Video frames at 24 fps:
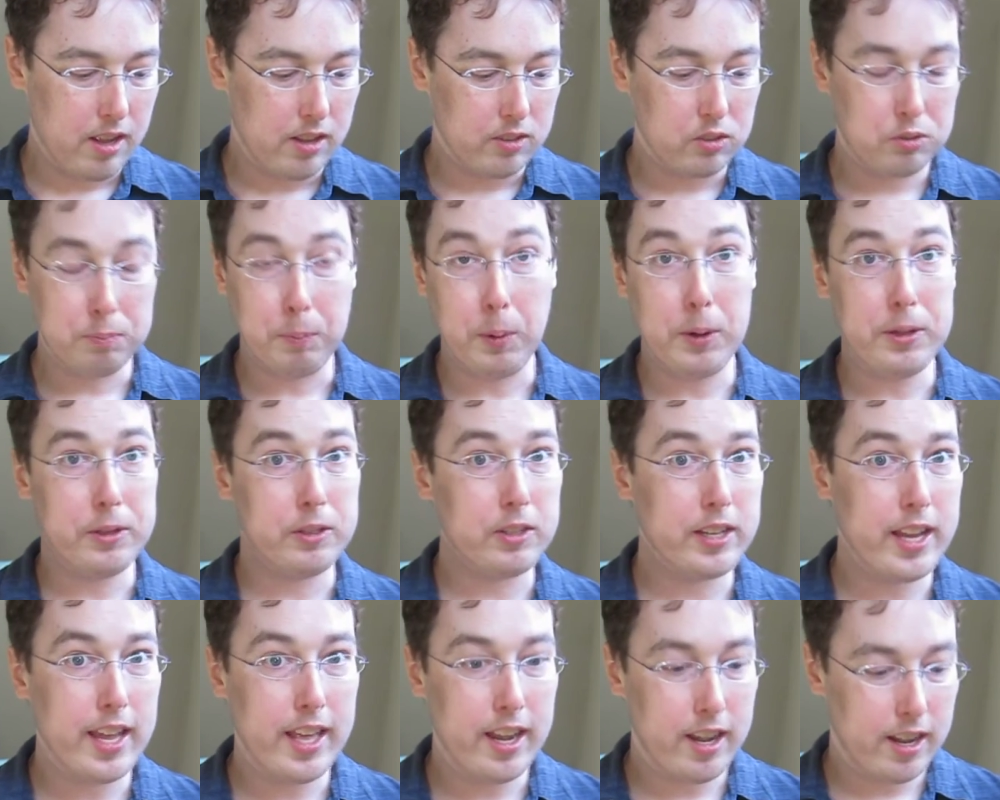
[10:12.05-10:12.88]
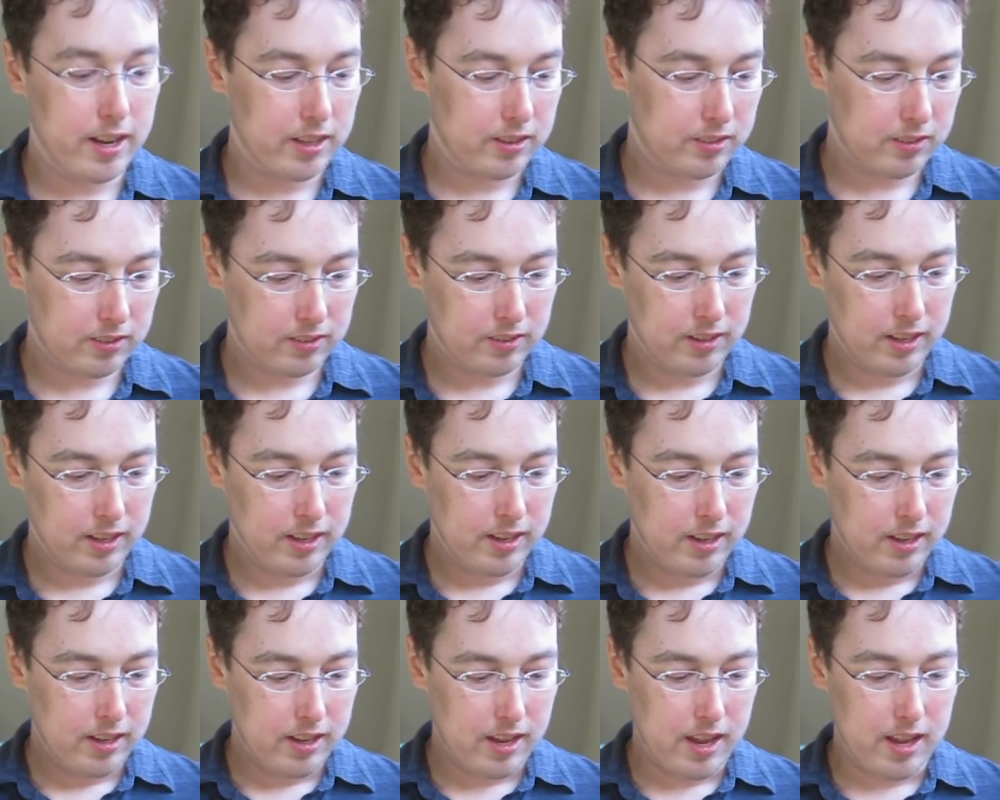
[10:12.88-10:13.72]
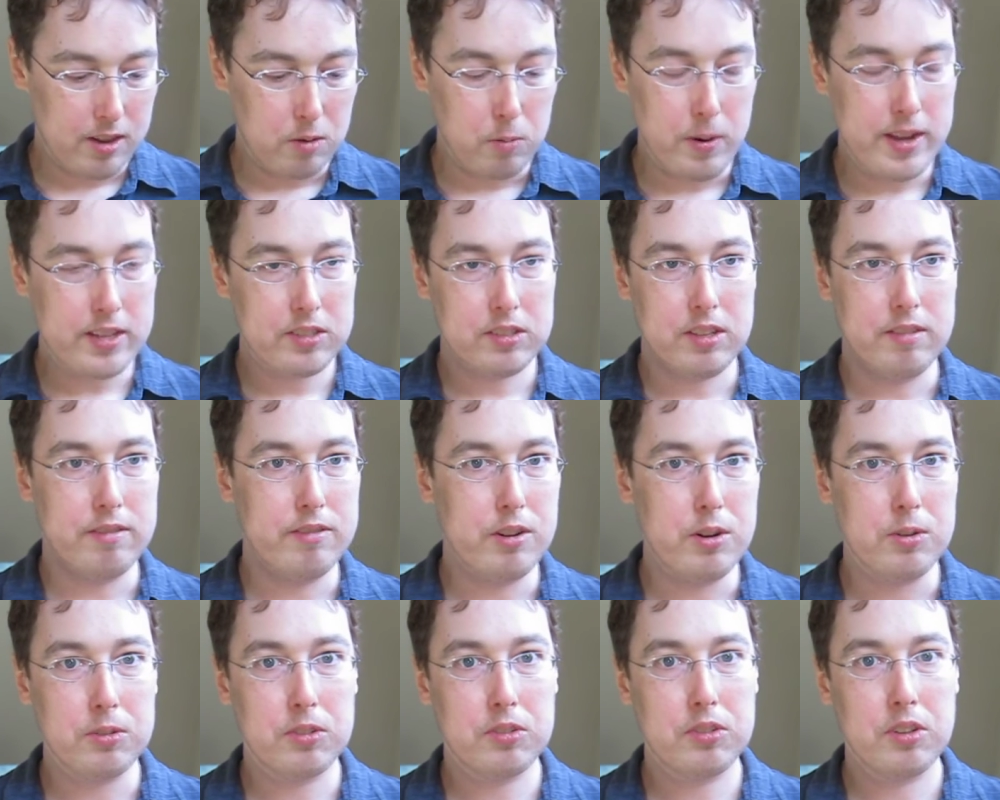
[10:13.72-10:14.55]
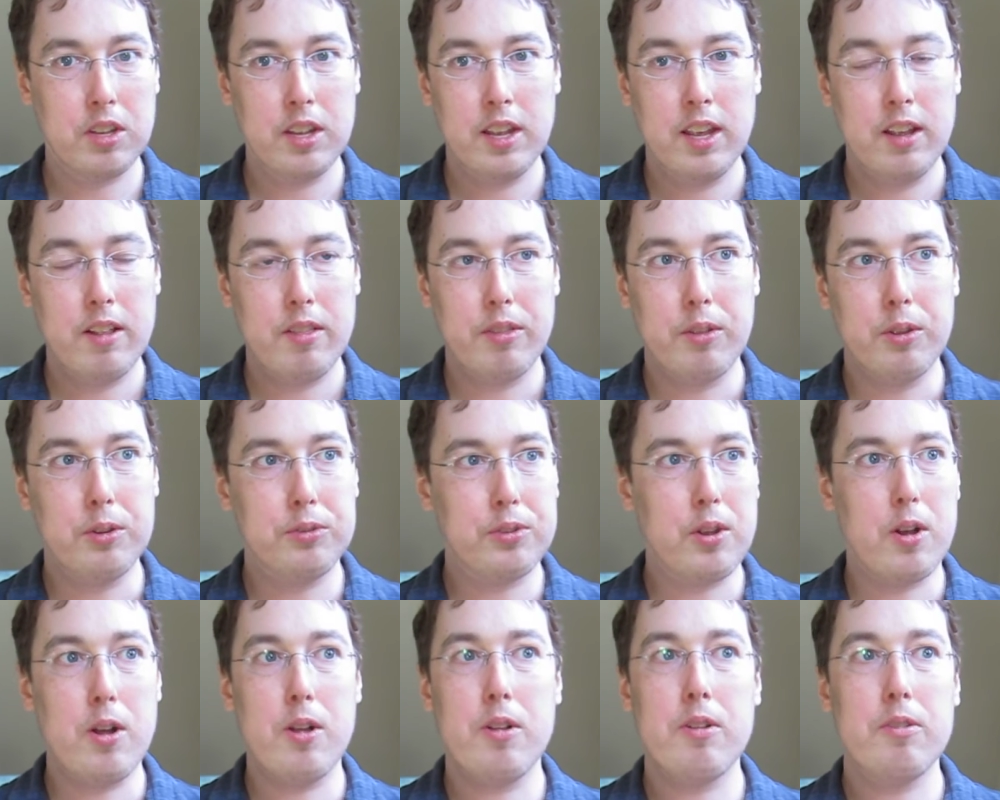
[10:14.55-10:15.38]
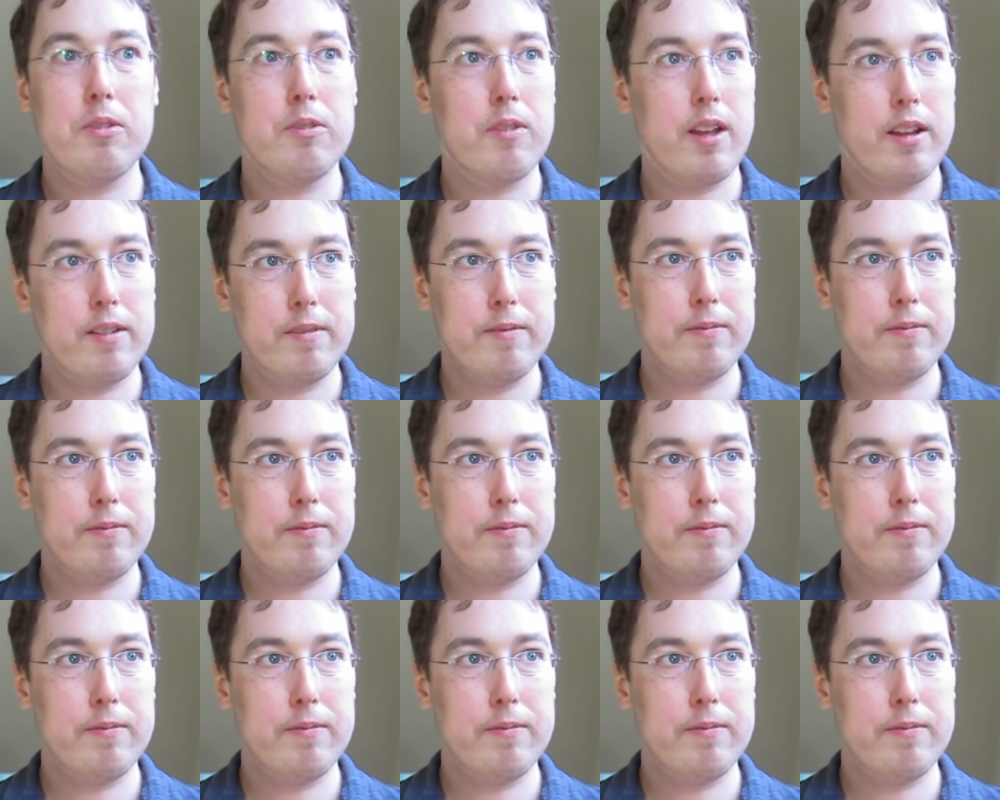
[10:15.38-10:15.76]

spoiler candidates, and wasted votes, those all,